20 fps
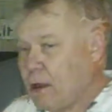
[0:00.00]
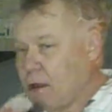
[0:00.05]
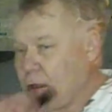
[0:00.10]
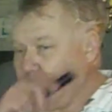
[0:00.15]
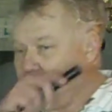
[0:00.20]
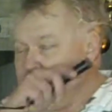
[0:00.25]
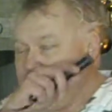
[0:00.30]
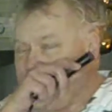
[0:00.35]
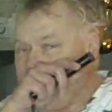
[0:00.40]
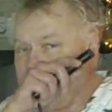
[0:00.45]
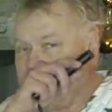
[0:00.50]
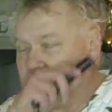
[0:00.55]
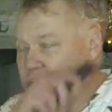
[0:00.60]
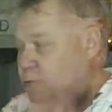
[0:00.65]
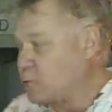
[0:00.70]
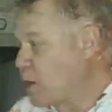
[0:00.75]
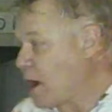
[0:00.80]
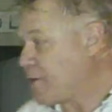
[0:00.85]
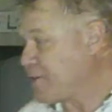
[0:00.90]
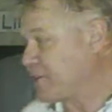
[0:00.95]

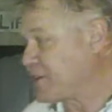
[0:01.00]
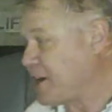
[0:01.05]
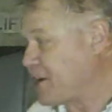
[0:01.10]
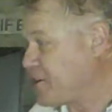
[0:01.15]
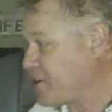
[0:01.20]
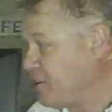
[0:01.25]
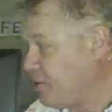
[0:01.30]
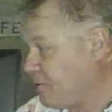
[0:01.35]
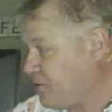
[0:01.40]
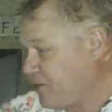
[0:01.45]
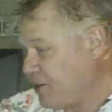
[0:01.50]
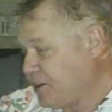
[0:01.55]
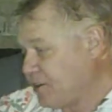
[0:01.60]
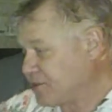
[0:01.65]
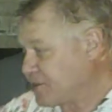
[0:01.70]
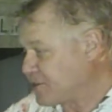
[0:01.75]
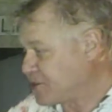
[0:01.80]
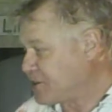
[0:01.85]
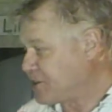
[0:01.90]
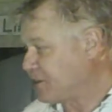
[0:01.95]
Gravitational fields
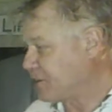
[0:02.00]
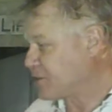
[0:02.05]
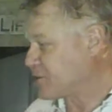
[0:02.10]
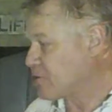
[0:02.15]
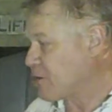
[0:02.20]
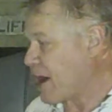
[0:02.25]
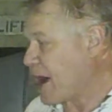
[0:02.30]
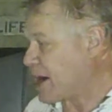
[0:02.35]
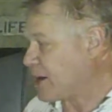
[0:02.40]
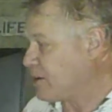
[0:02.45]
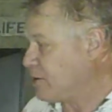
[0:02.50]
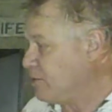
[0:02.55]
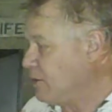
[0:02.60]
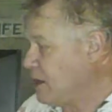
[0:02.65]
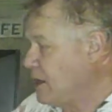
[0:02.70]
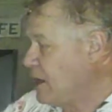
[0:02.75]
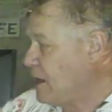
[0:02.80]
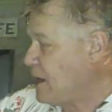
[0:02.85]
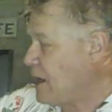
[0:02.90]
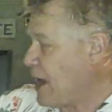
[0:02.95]
are still attractive
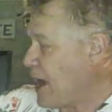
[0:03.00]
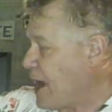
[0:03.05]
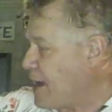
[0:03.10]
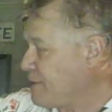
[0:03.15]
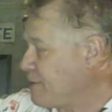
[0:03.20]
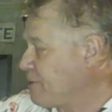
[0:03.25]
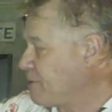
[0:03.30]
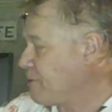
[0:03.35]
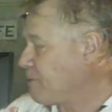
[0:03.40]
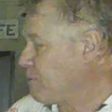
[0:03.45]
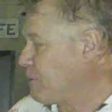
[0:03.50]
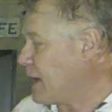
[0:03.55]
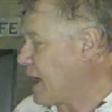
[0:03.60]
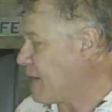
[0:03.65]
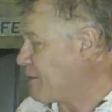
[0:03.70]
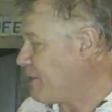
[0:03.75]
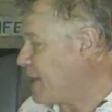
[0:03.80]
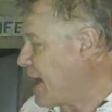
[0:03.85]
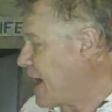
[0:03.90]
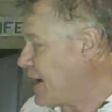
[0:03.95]
at
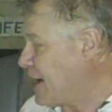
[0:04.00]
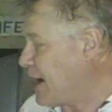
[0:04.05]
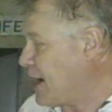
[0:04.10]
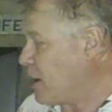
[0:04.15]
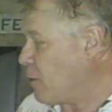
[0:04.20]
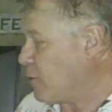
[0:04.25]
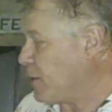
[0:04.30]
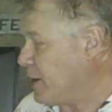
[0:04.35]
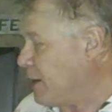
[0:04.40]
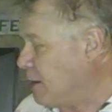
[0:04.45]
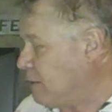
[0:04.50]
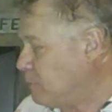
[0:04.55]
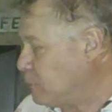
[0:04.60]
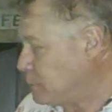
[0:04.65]
that area.